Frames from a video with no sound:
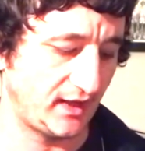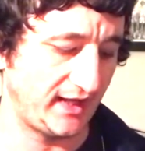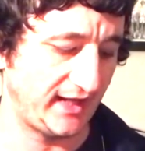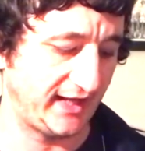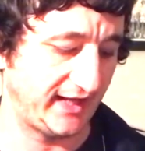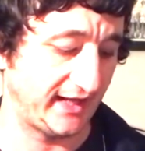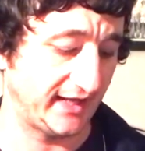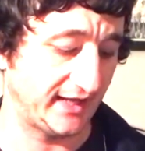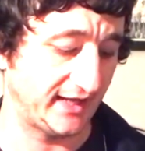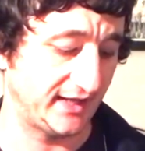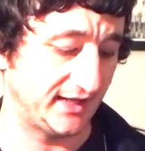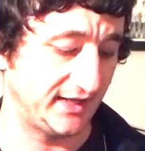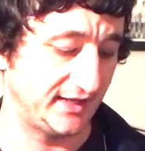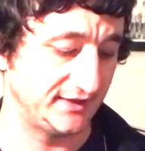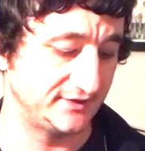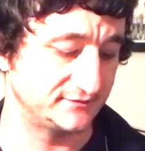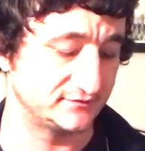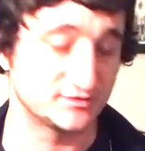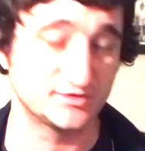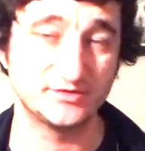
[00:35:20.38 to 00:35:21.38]

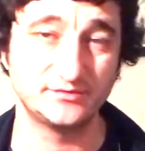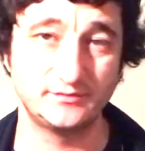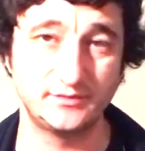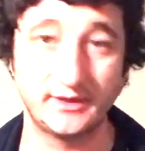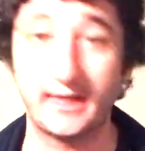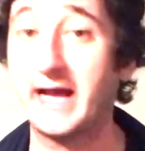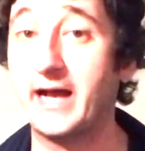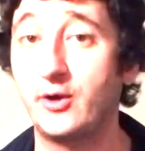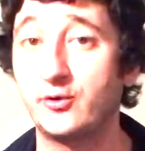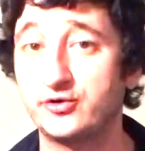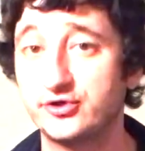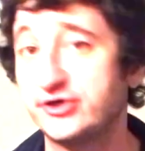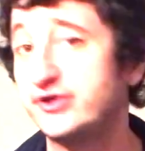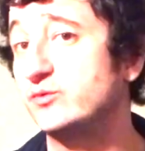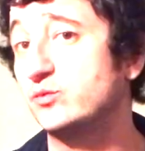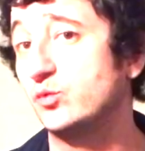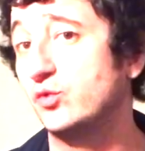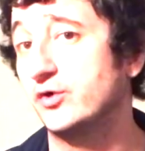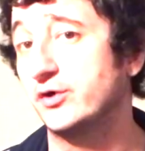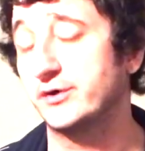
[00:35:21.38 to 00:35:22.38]
And how could
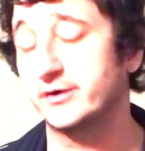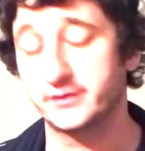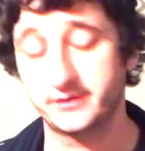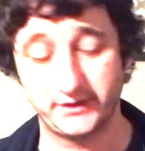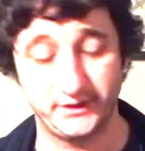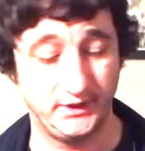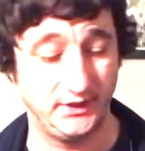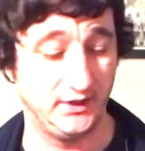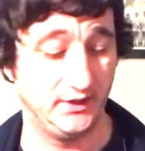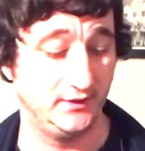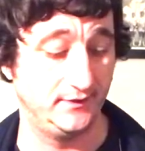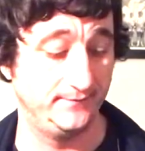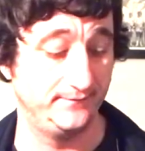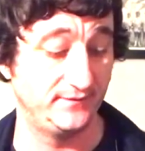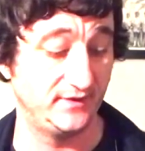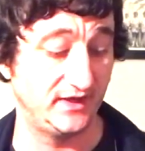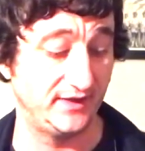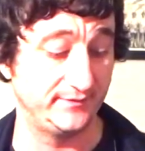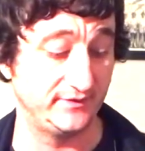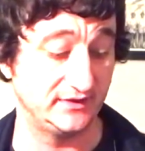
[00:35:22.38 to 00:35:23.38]
it work?
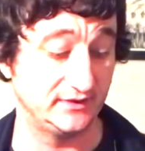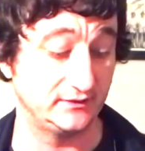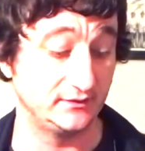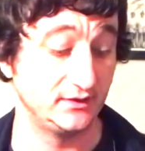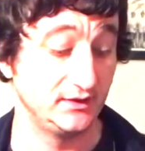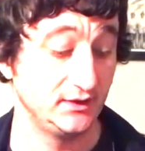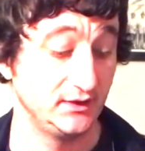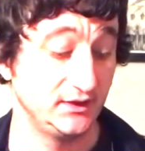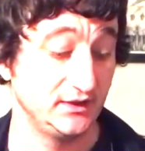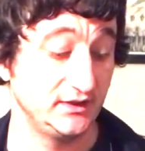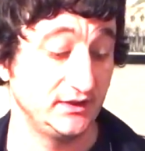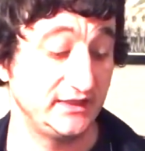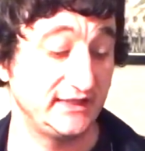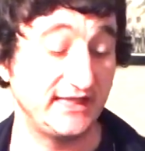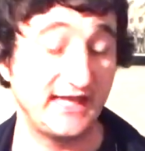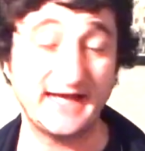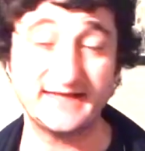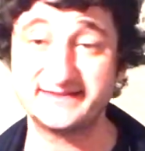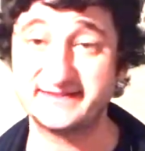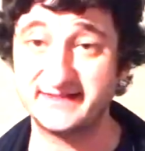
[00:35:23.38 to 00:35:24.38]
I mean,
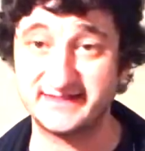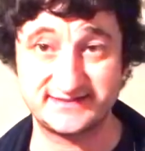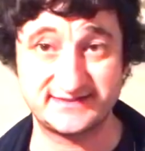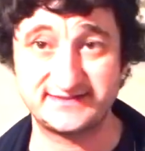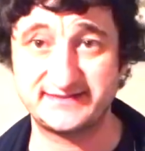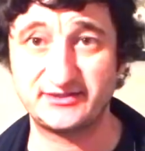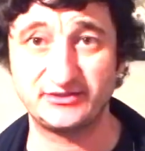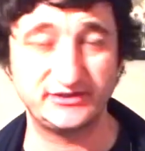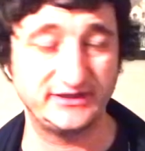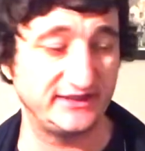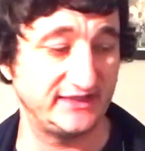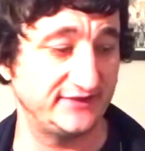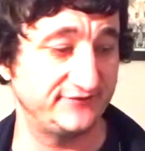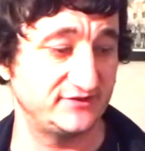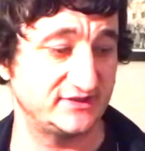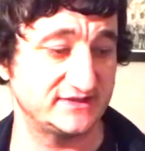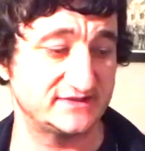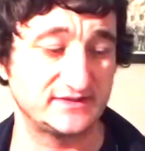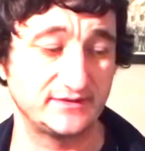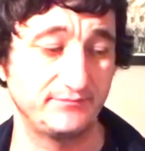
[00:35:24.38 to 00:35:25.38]
he hasn't necessarily
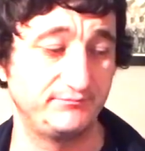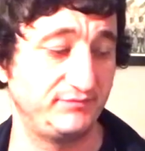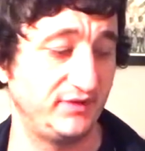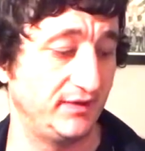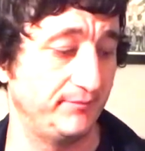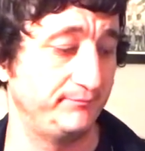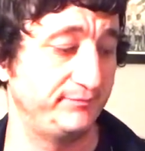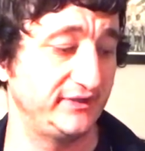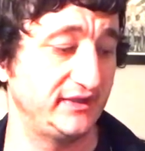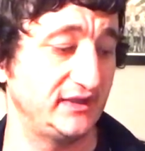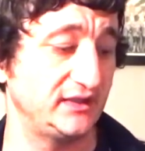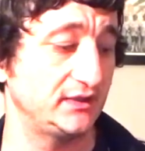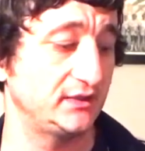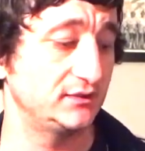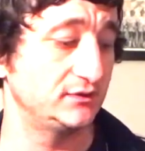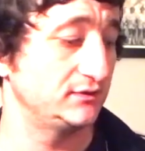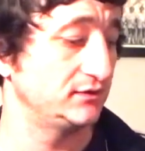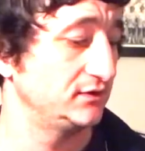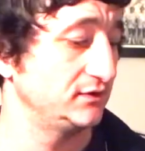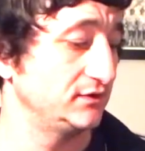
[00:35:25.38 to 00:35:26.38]
given us a
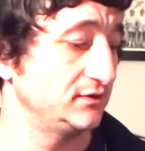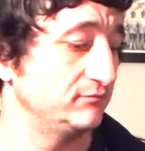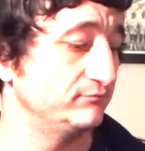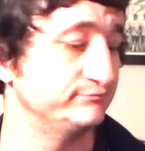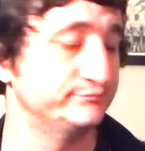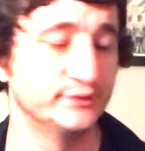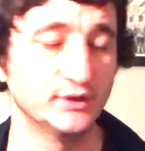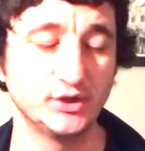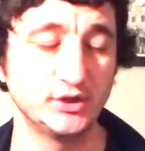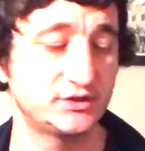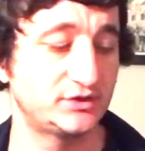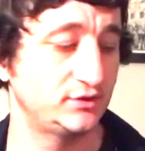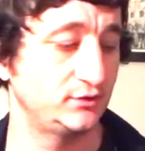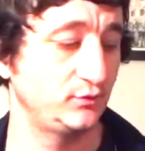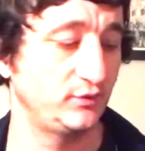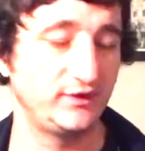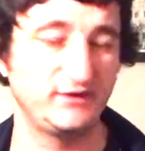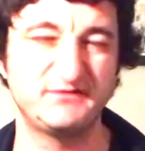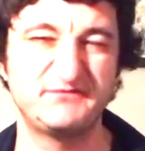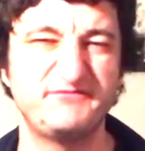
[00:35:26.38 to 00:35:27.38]
big book
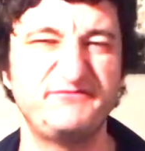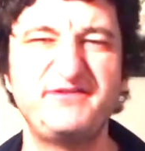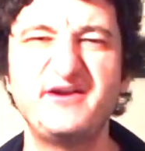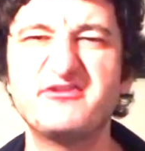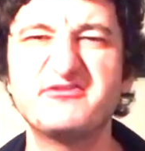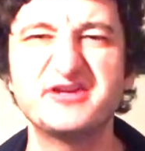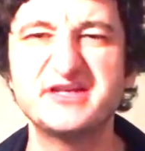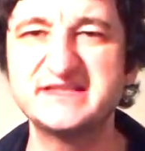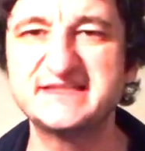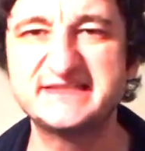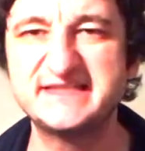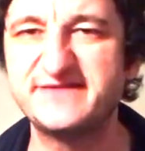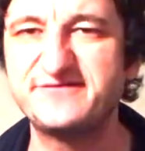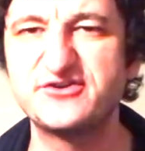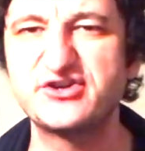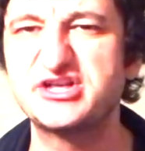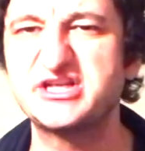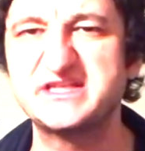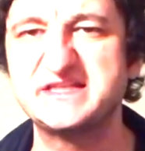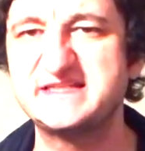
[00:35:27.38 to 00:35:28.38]
with various
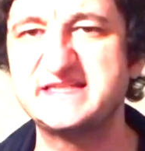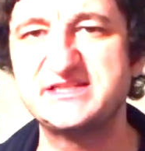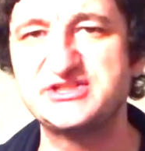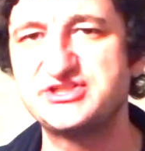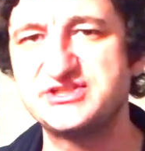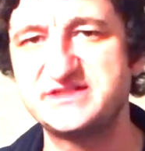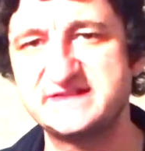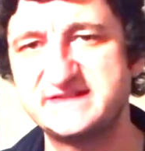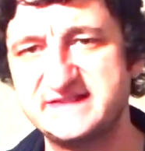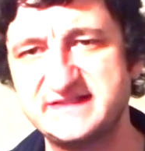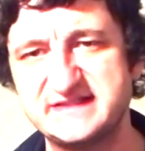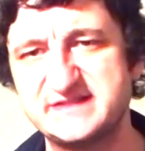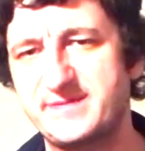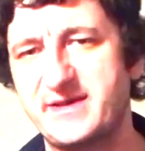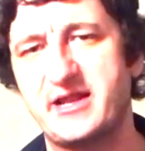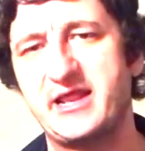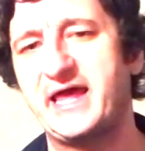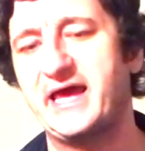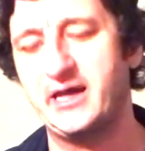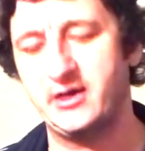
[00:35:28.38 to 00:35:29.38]
different contingencies
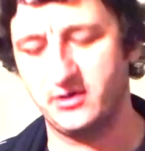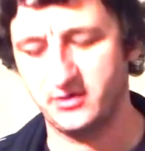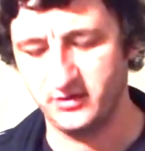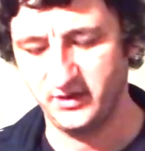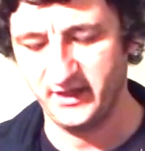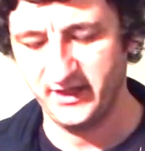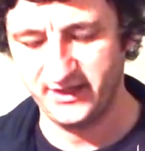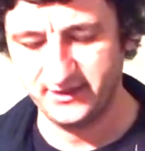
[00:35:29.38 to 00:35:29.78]
about how